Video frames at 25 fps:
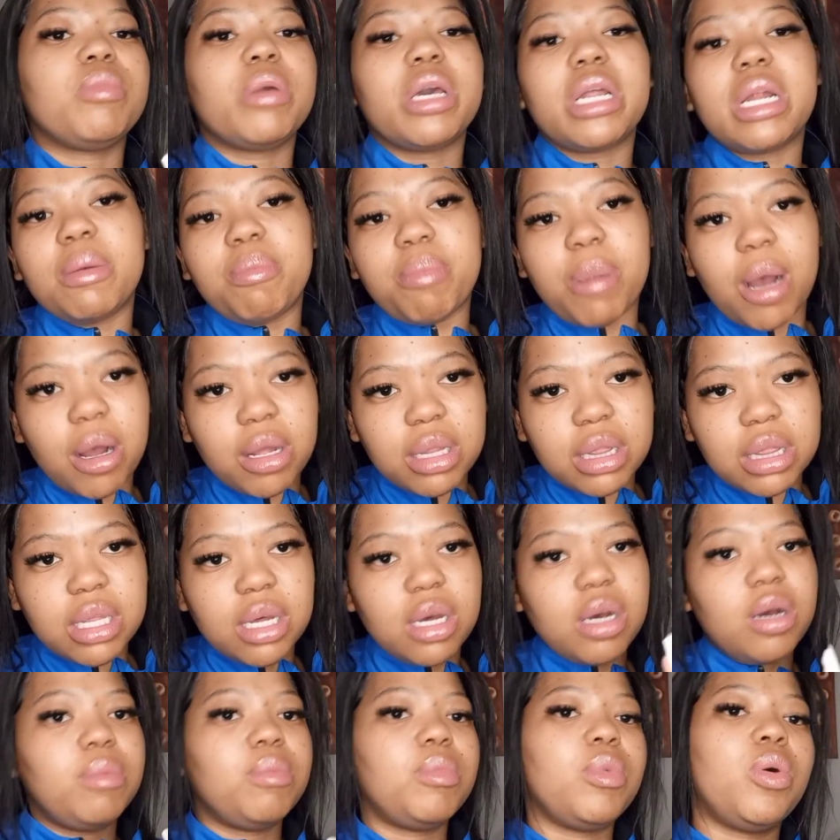mad about
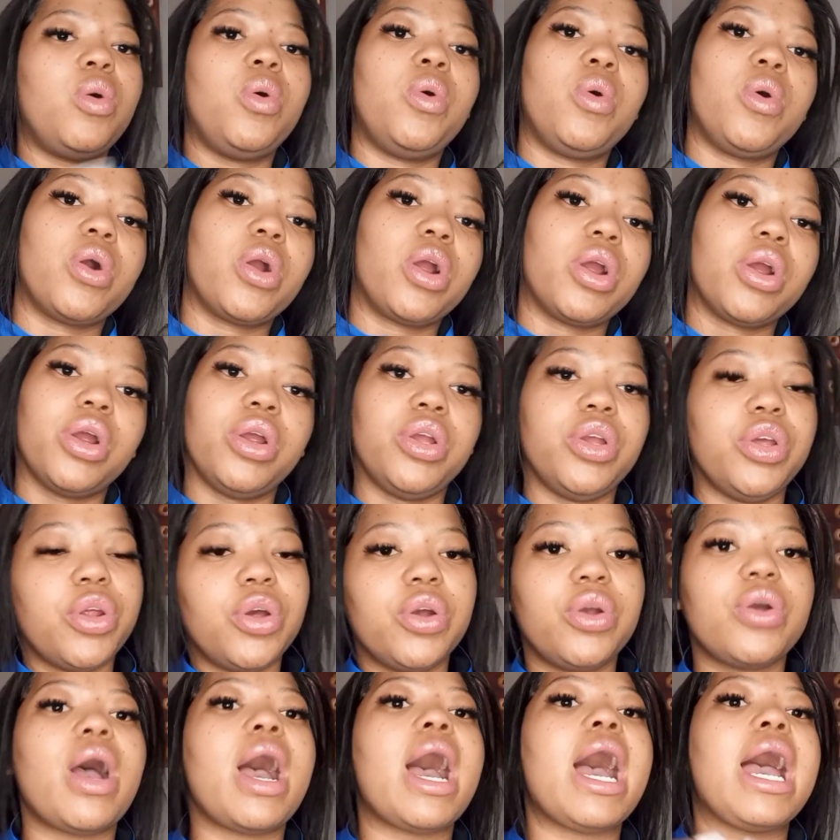them, or you
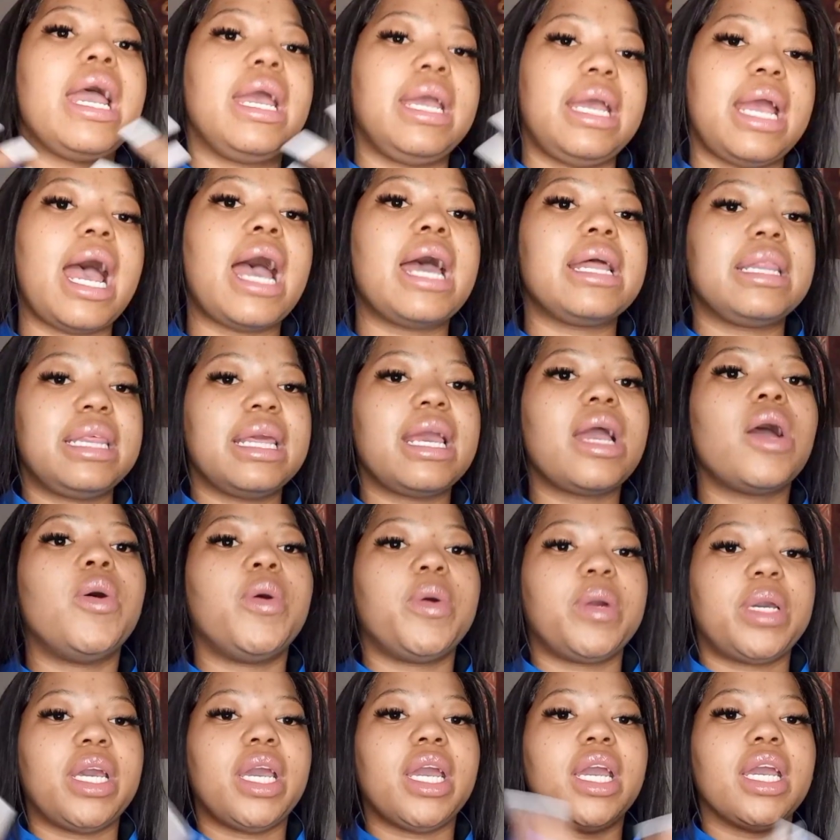know, they're
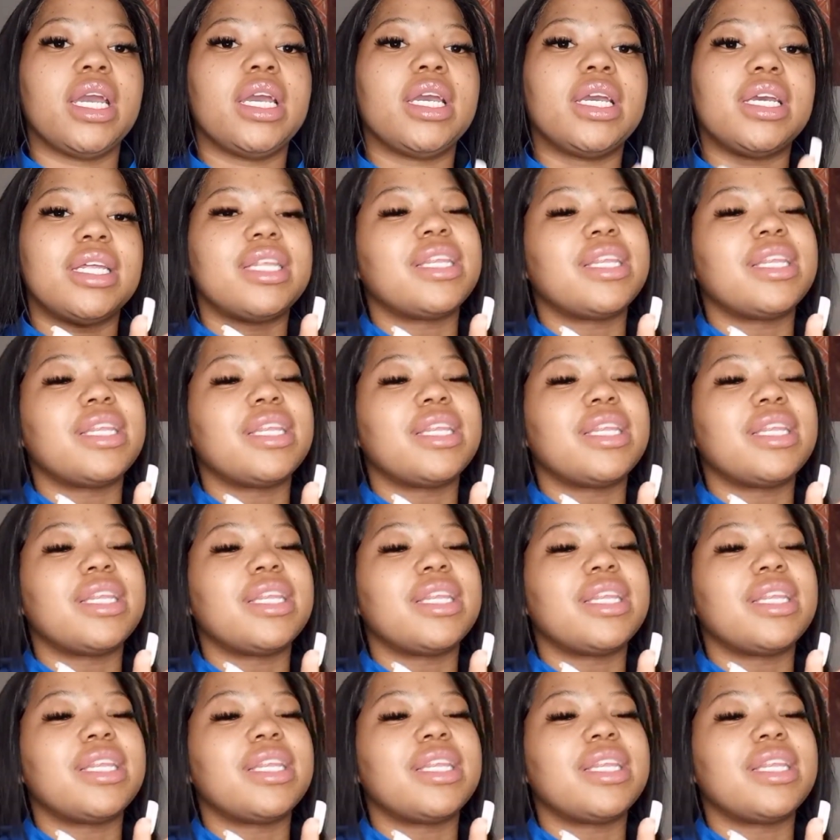okay.